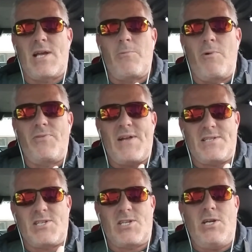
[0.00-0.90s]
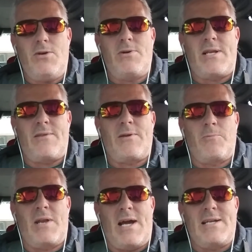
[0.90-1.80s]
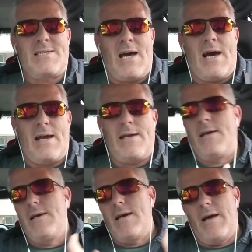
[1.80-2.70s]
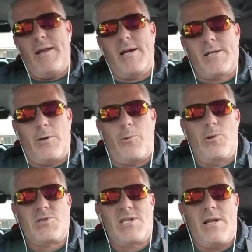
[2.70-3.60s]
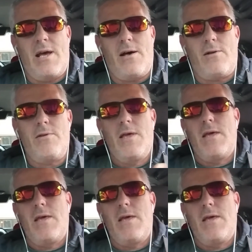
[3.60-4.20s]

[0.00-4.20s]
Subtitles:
I want that security that when I die, I'm not going to roast in hell.